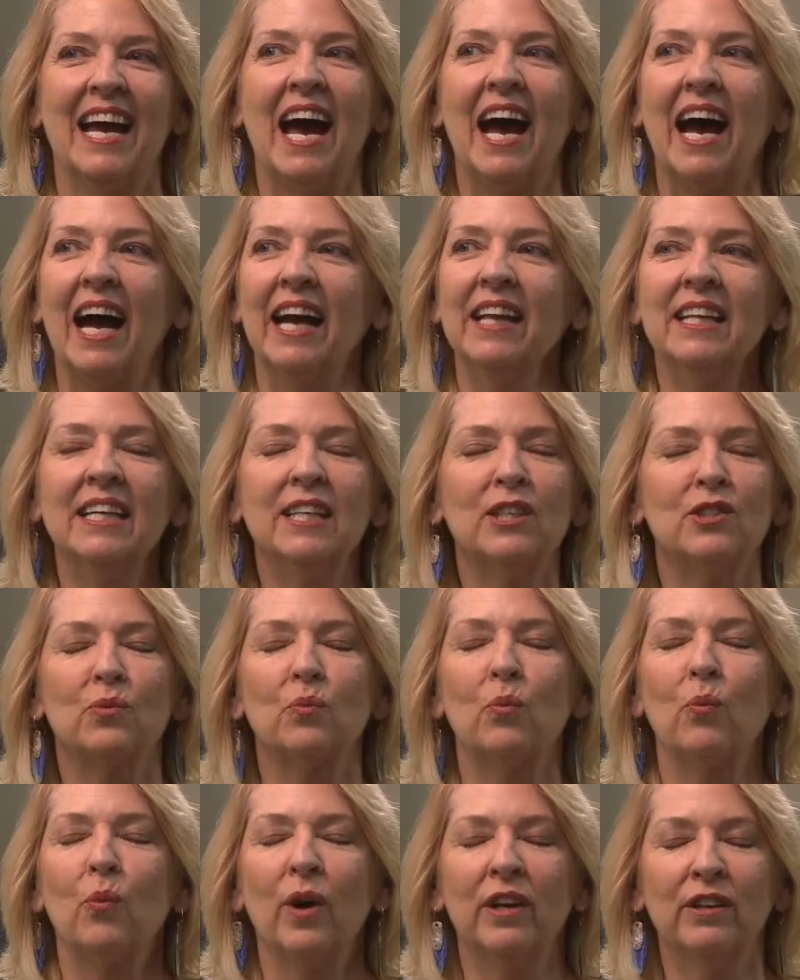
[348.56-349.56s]
I think it's
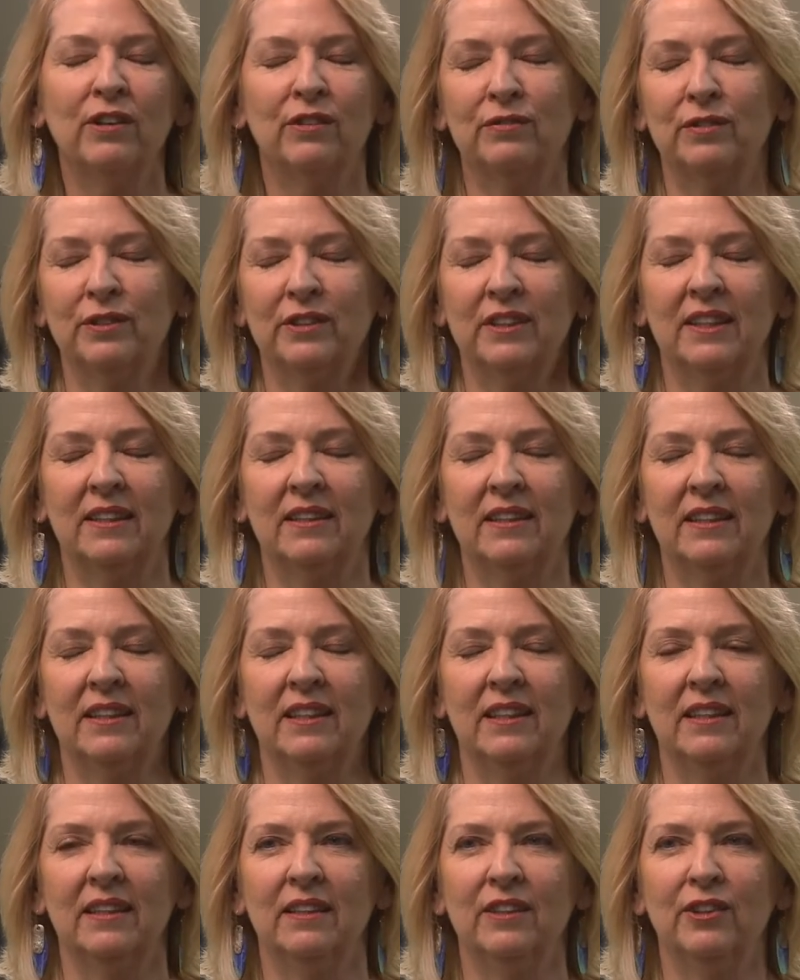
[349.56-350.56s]
wonderful that
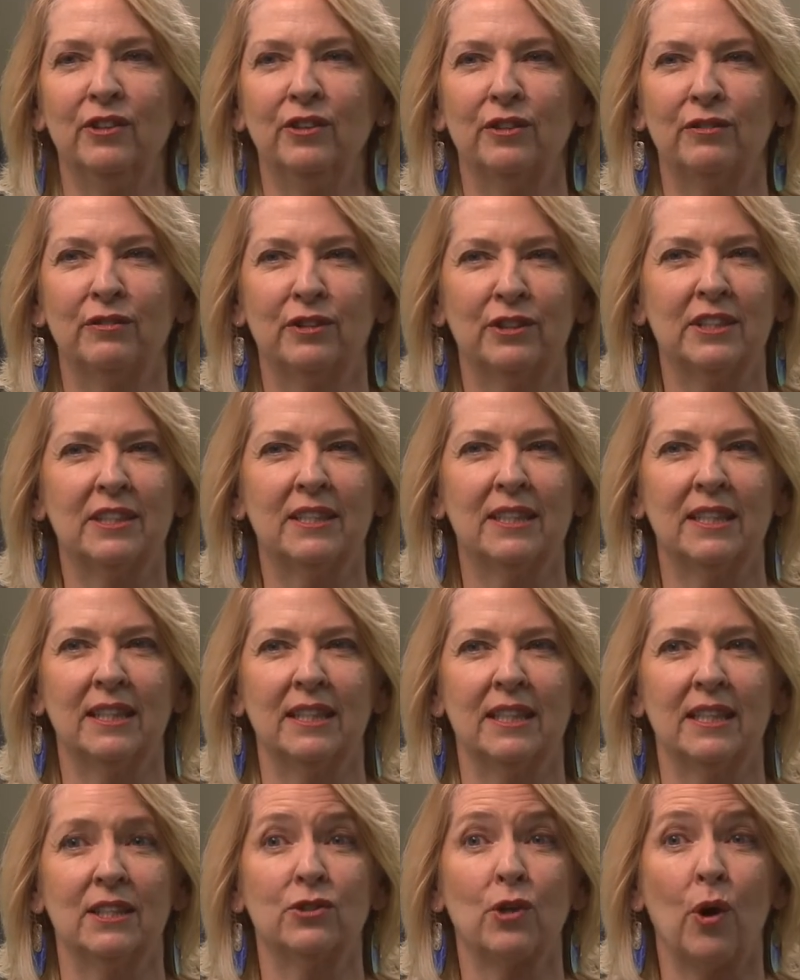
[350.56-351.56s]
the university
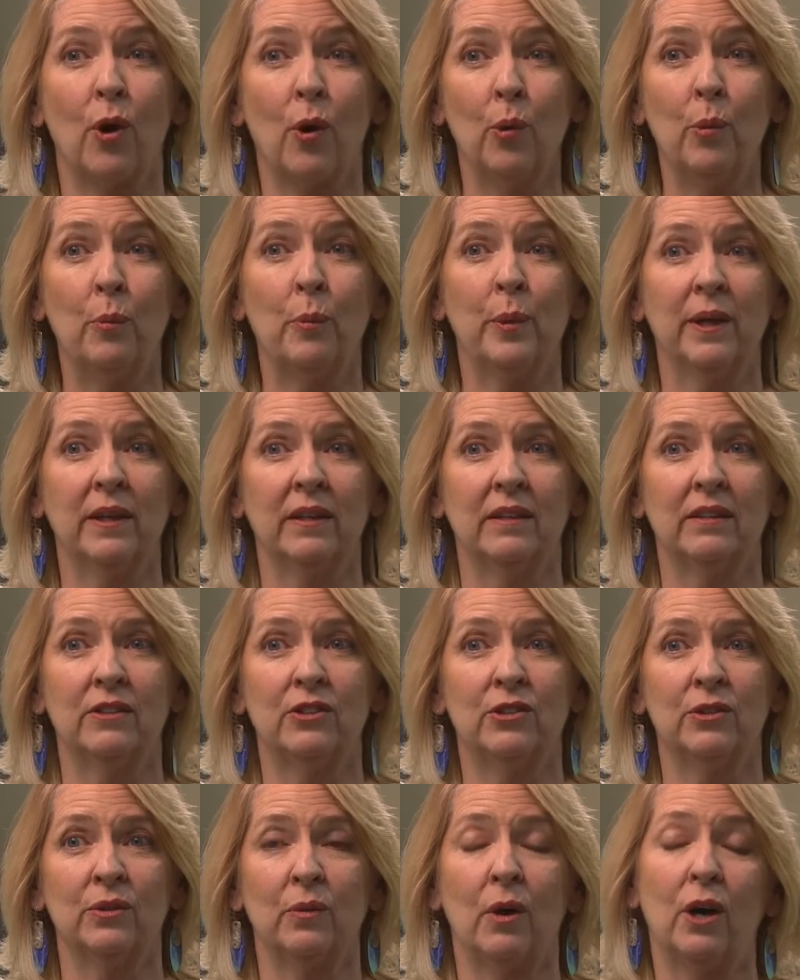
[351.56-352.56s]
is open
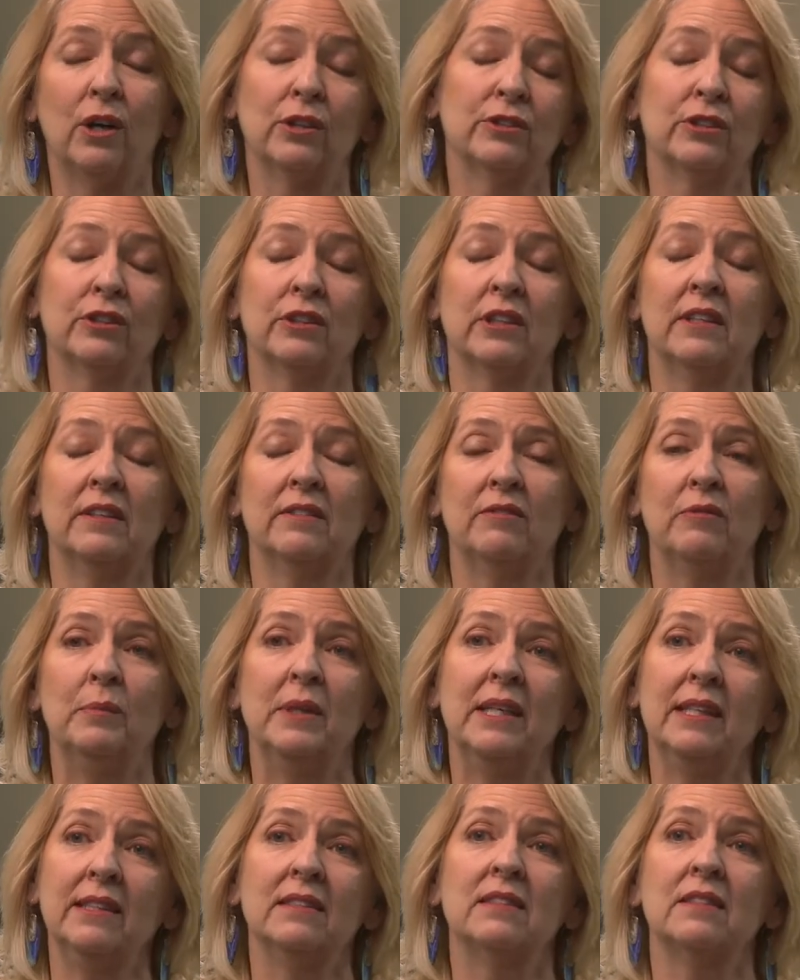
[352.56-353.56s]
to alternative
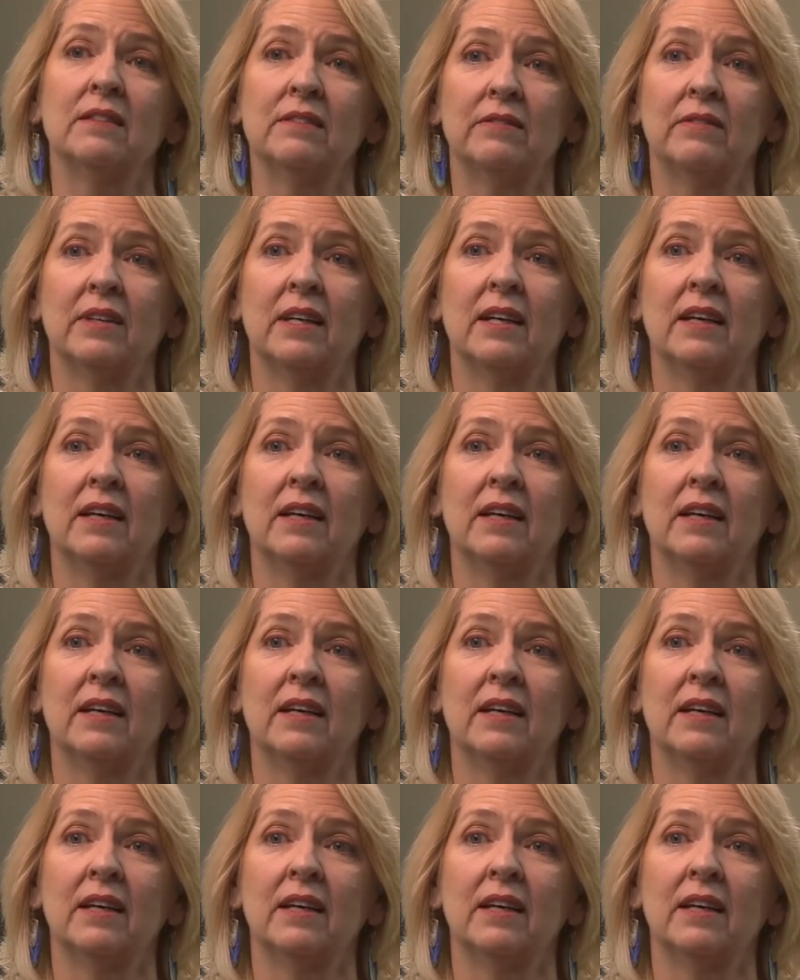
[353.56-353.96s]
means of